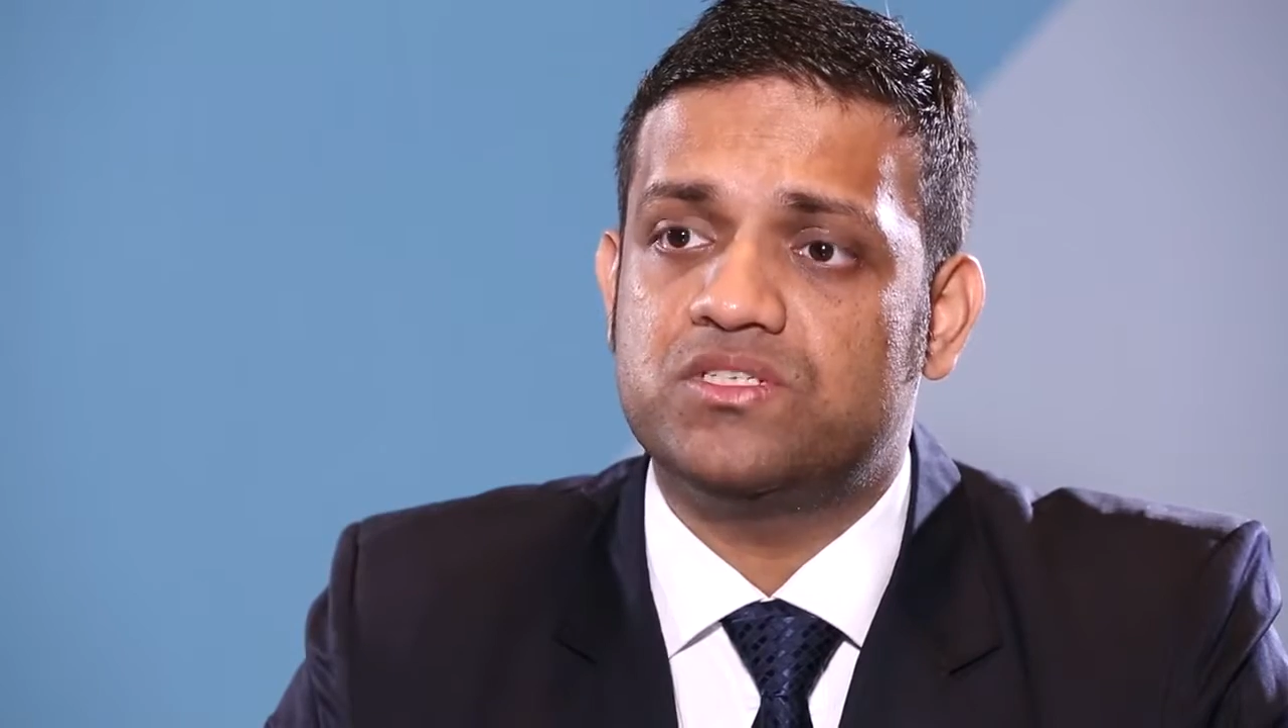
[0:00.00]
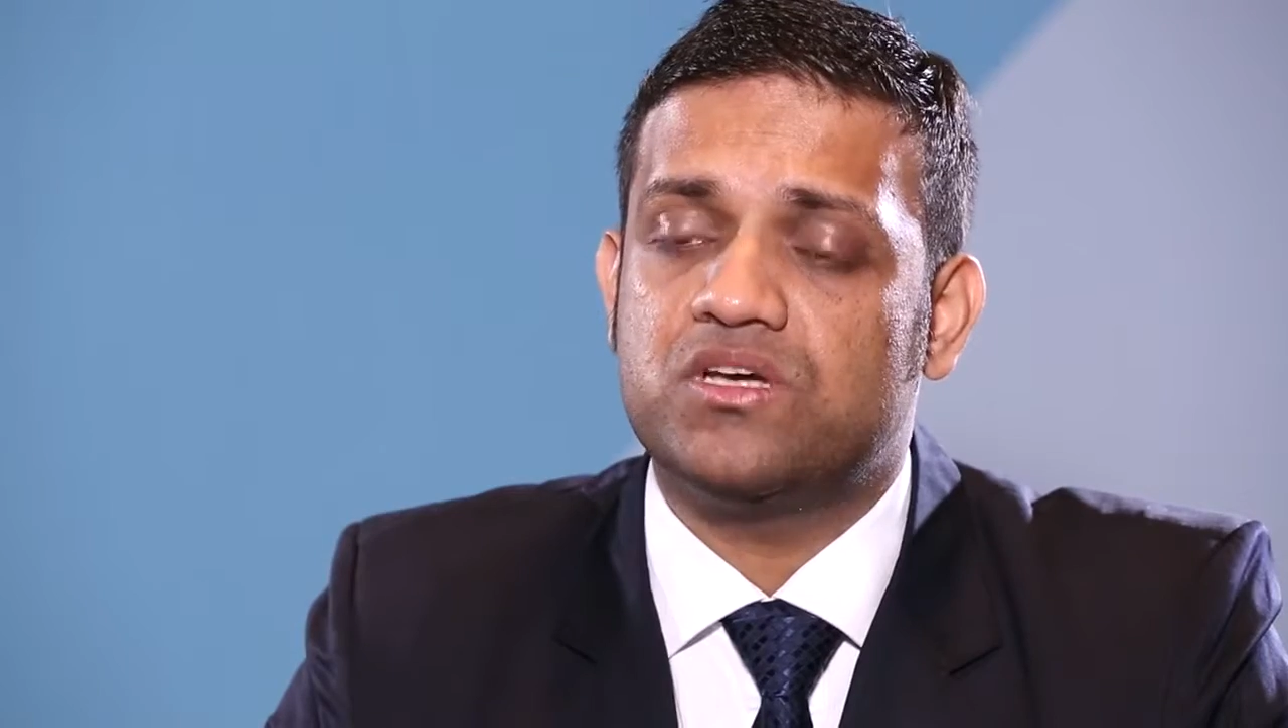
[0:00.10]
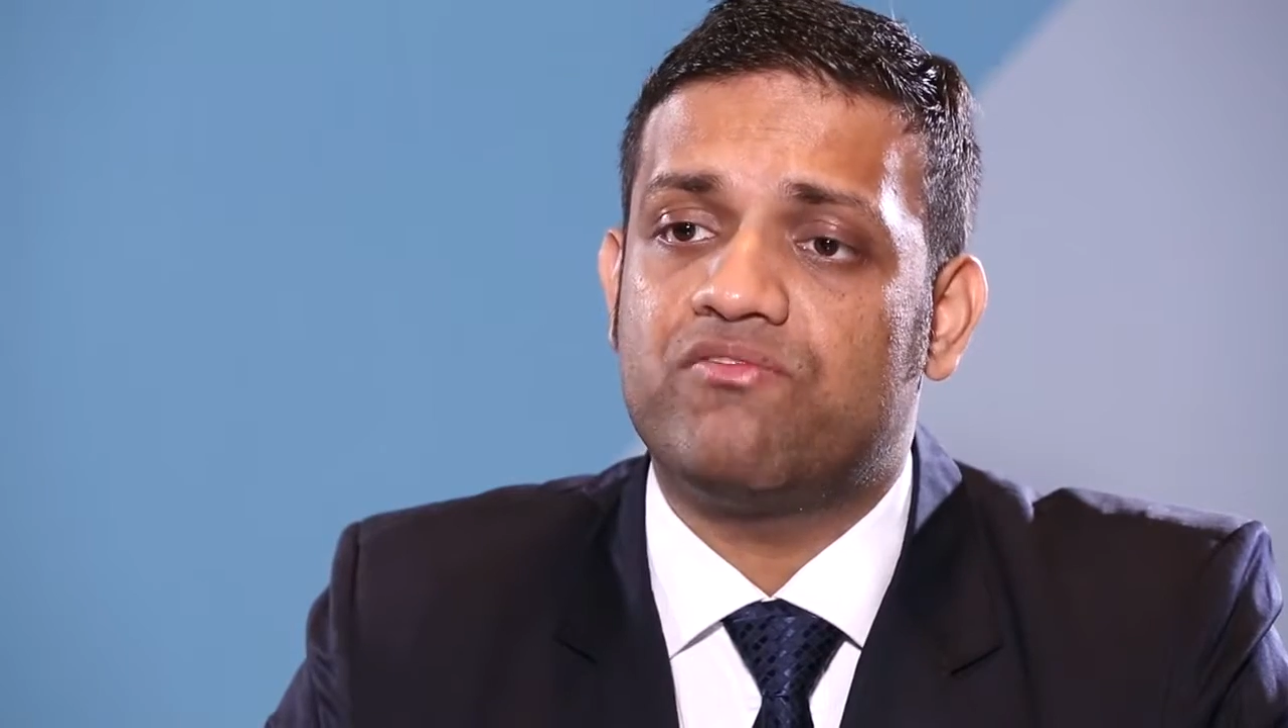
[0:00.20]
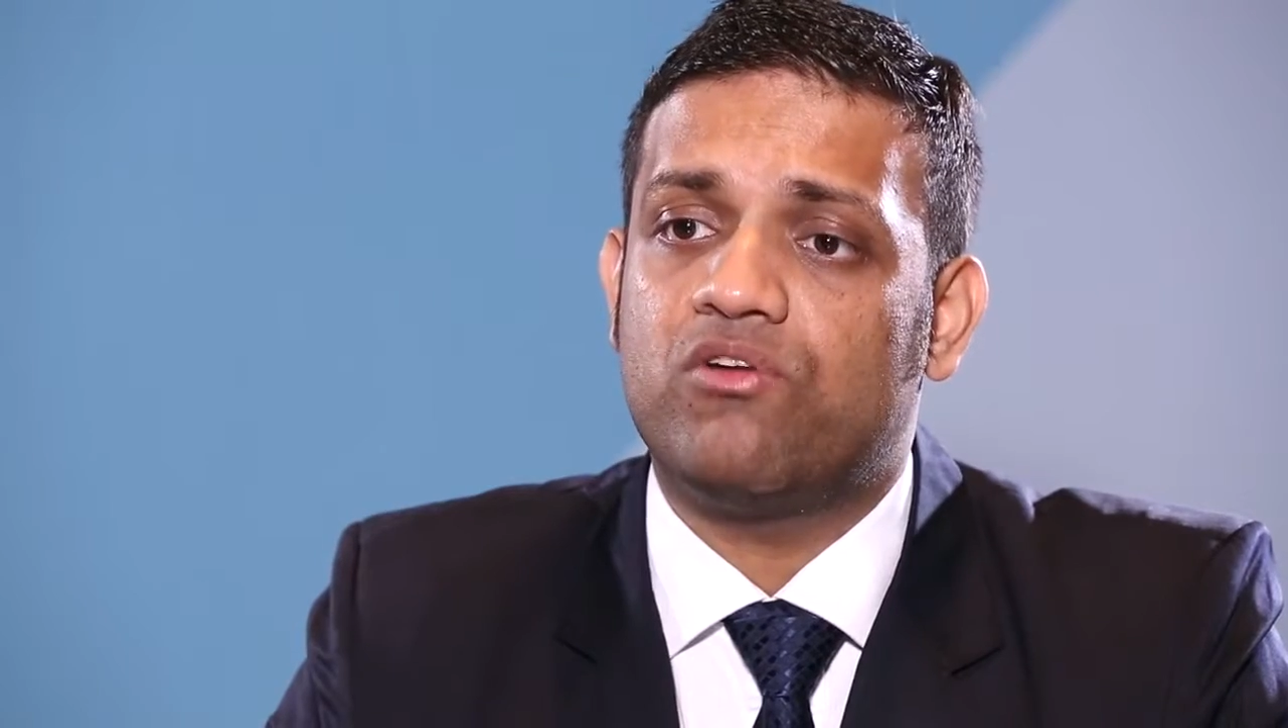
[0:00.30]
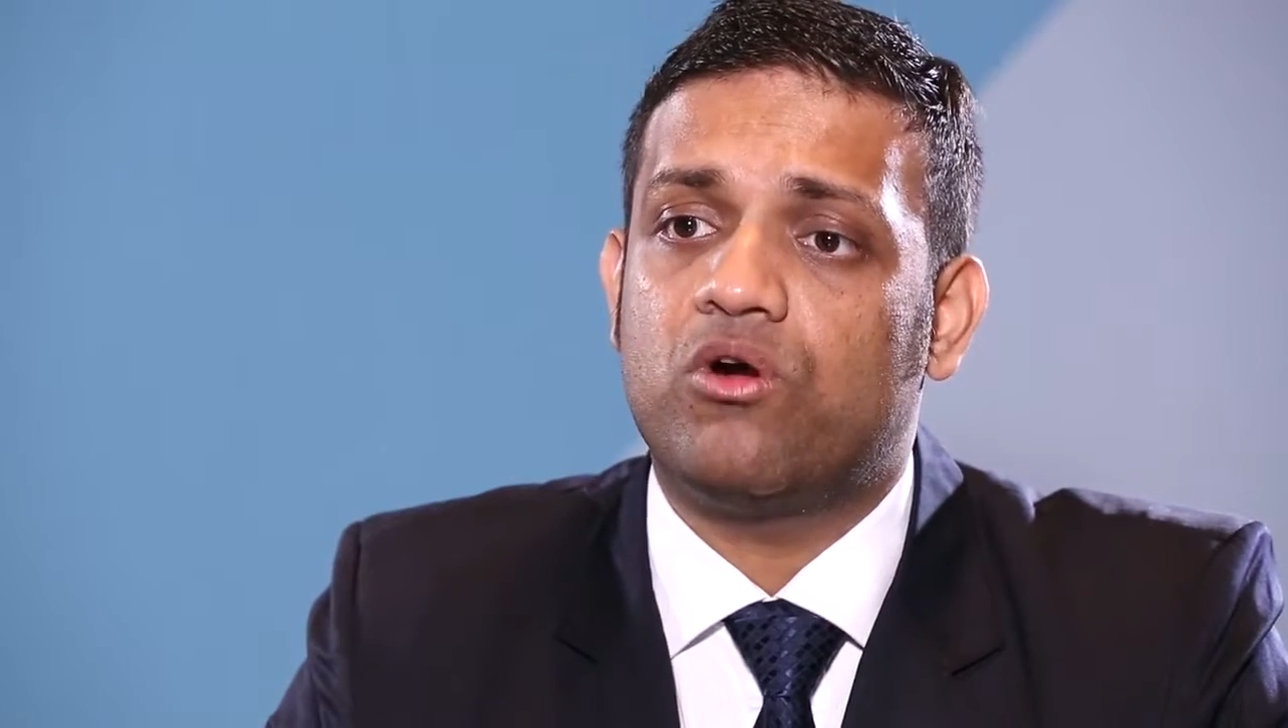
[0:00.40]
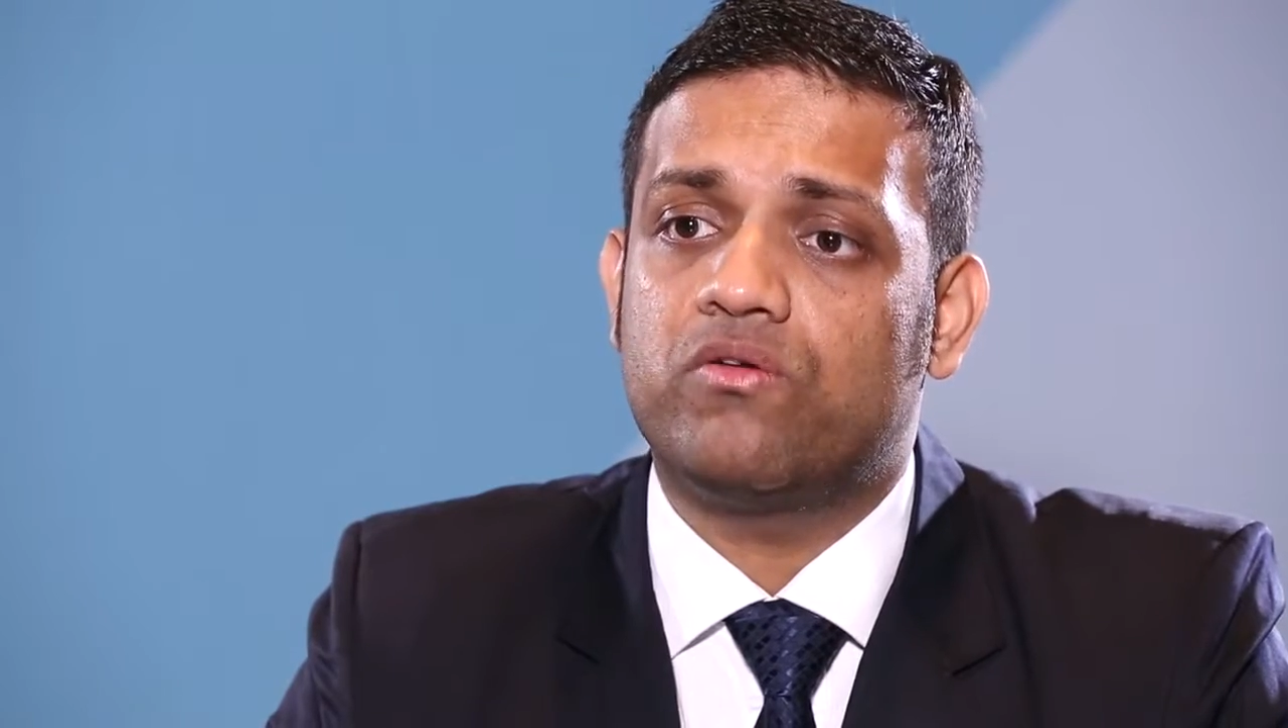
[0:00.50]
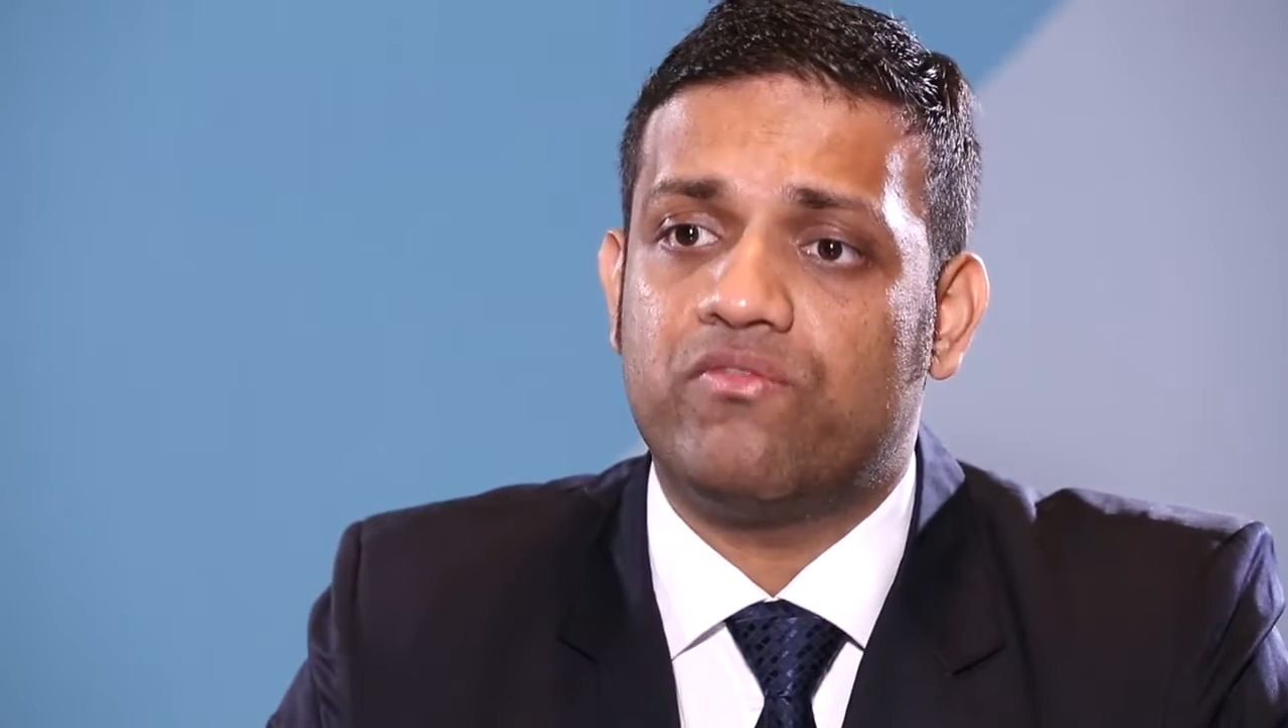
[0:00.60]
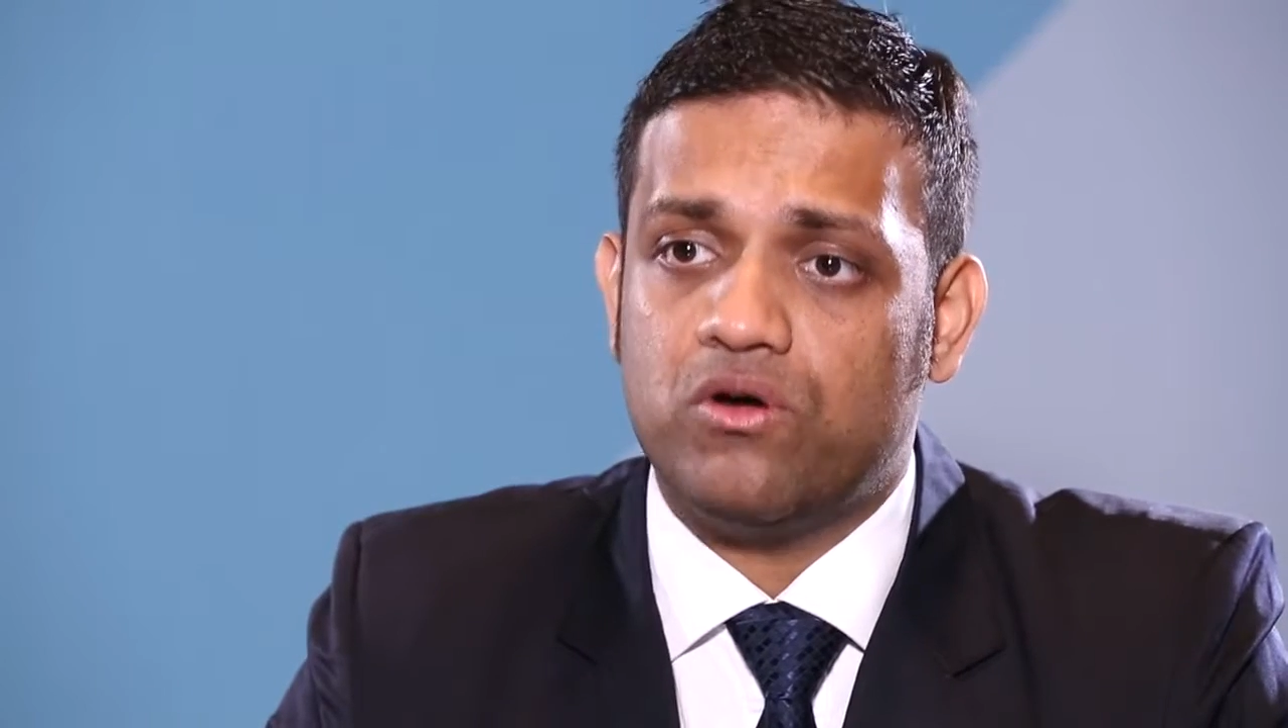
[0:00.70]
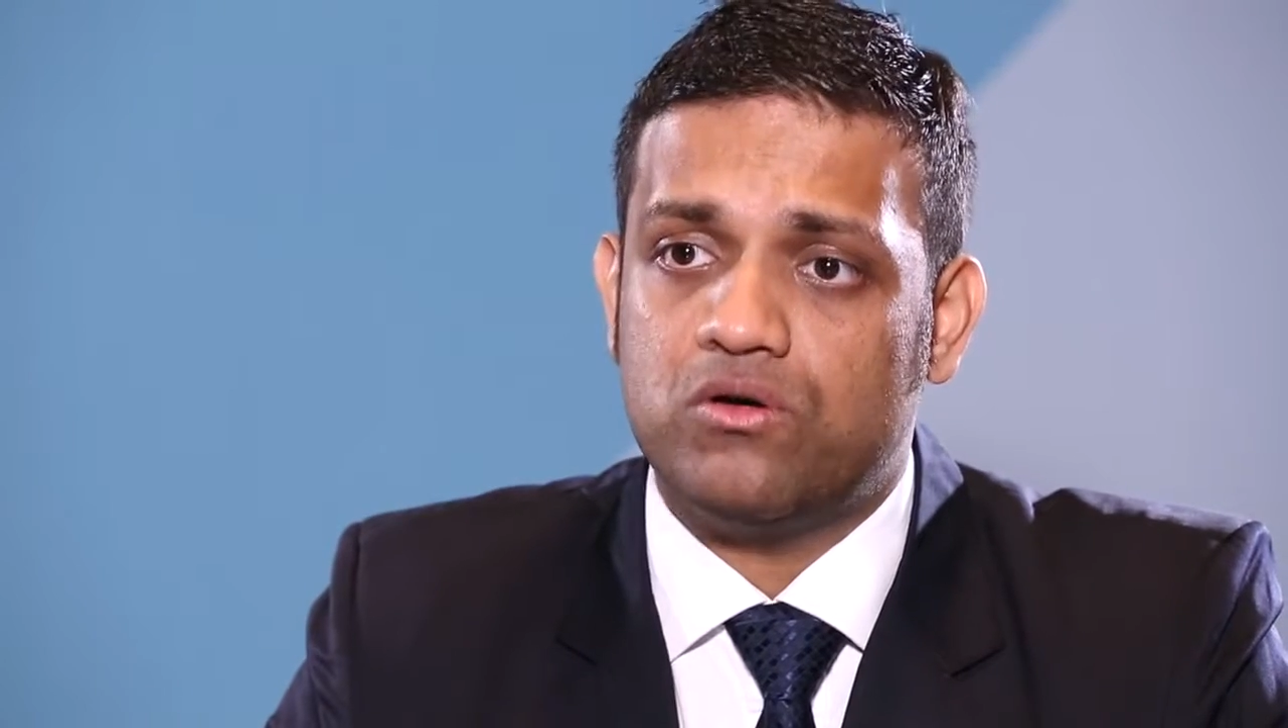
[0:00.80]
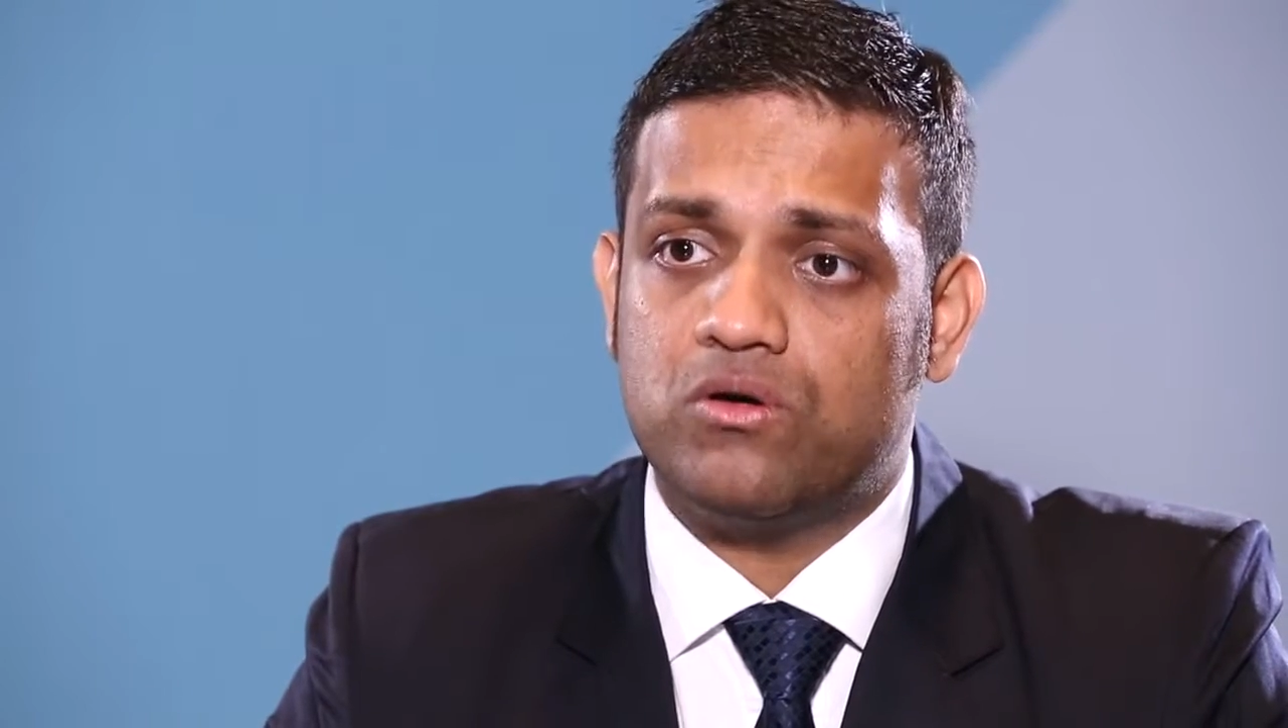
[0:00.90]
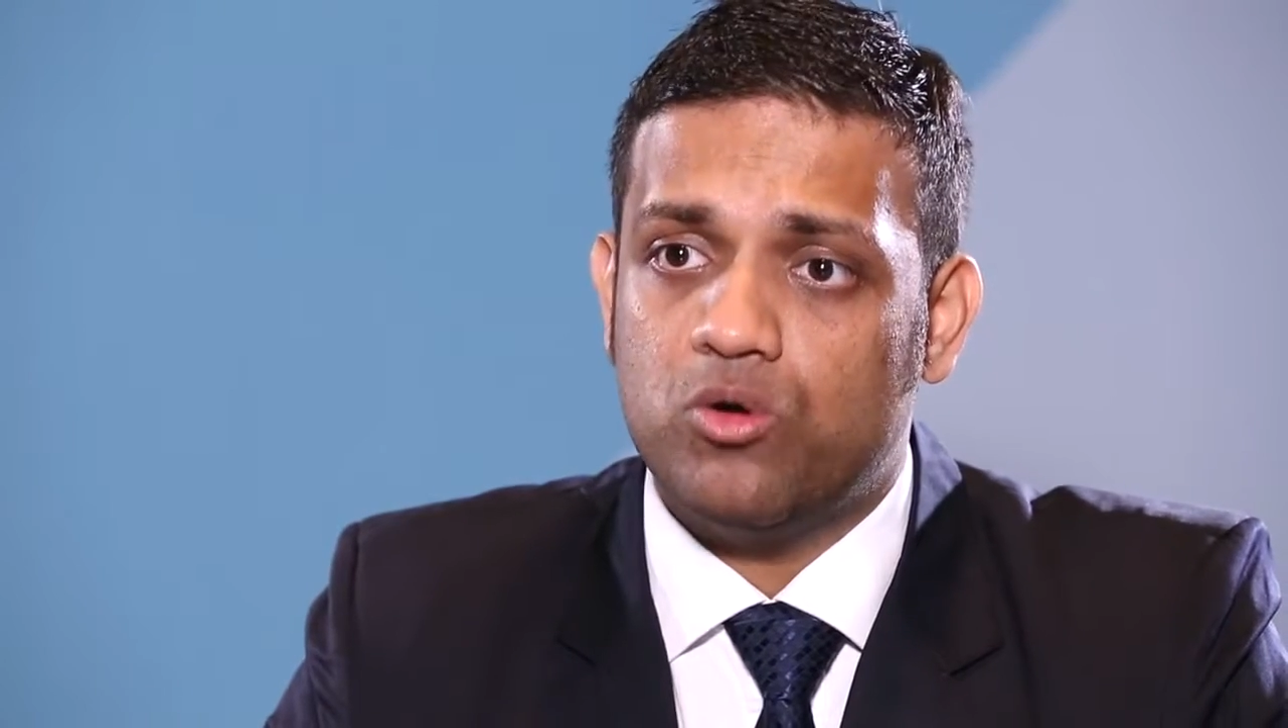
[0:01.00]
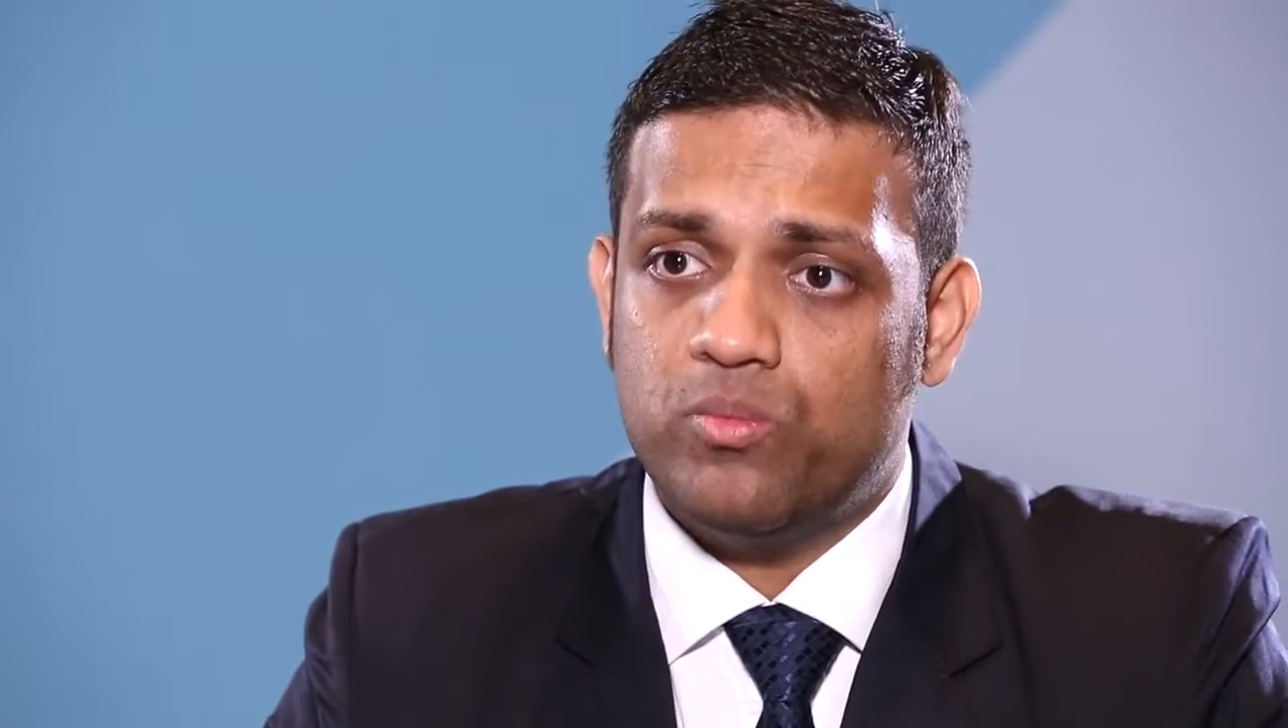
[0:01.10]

which are followed